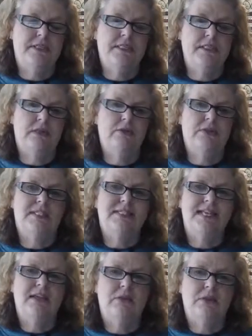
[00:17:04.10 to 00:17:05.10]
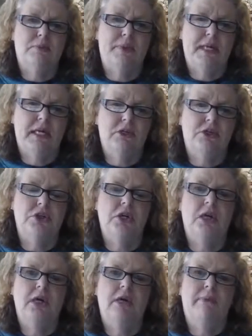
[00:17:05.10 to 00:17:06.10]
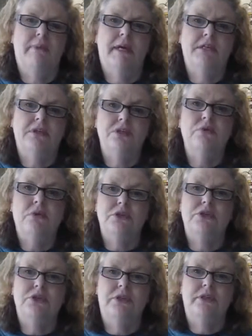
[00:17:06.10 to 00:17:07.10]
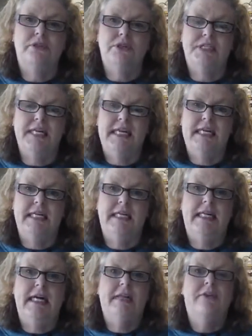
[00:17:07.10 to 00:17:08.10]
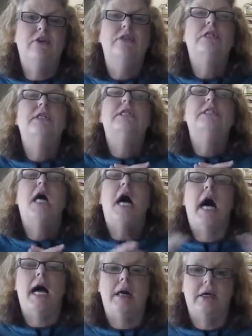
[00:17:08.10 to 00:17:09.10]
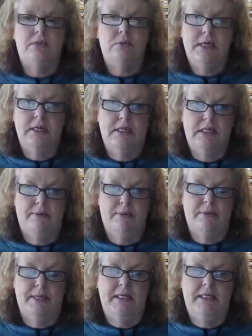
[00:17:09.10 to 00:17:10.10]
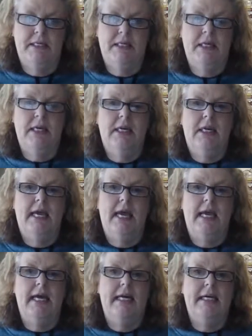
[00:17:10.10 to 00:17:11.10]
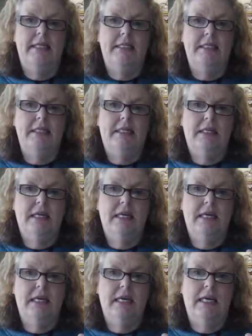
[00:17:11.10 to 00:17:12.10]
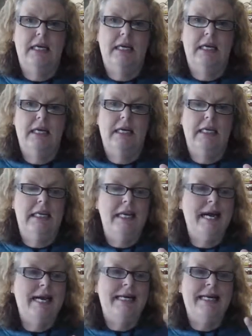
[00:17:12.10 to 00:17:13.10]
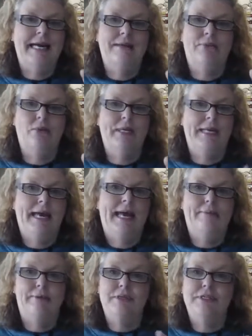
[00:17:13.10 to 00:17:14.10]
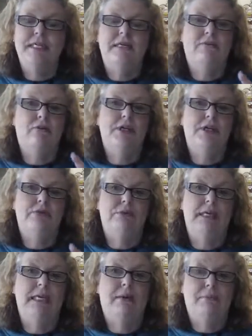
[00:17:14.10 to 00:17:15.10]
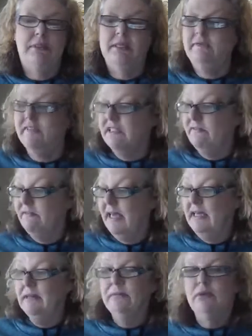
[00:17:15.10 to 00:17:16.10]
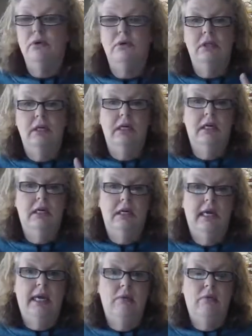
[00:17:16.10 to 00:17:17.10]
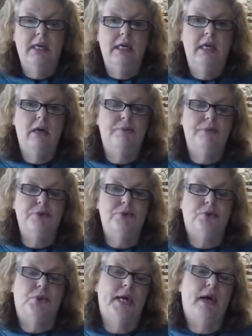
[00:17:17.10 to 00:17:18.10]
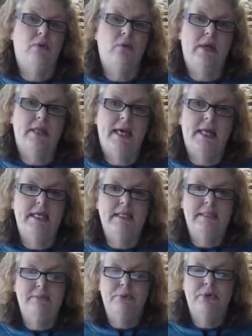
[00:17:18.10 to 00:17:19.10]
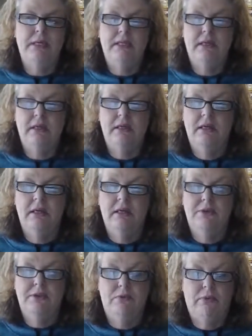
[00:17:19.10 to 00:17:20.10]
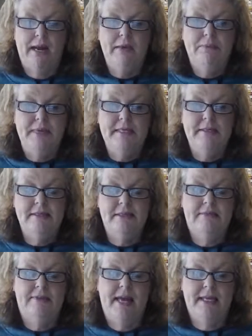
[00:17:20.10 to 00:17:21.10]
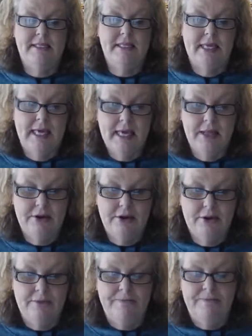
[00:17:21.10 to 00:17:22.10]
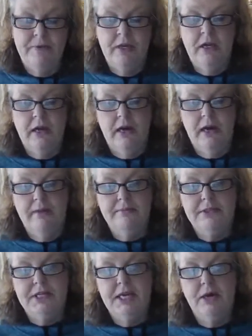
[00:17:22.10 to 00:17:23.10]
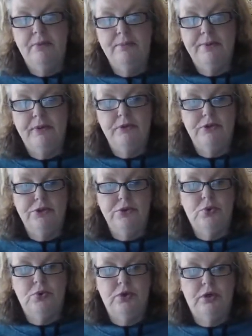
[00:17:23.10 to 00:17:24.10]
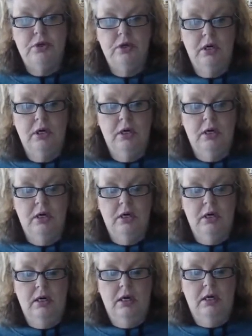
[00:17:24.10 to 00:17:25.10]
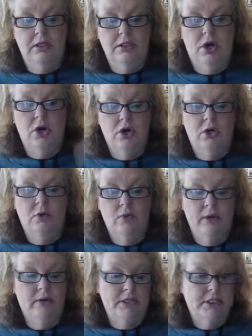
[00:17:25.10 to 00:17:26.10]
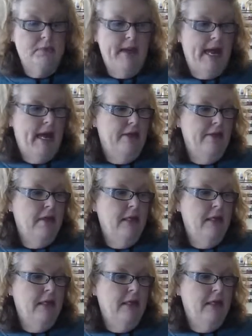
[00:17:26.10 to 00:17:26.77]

into a sales pitch, but I do want you to understand there's an entire suite of supplements, and 99.9% of what you need, I believe, is available, and we can help you sort out what that is and putting the right pieces of that together to help build your dog on a wellness path.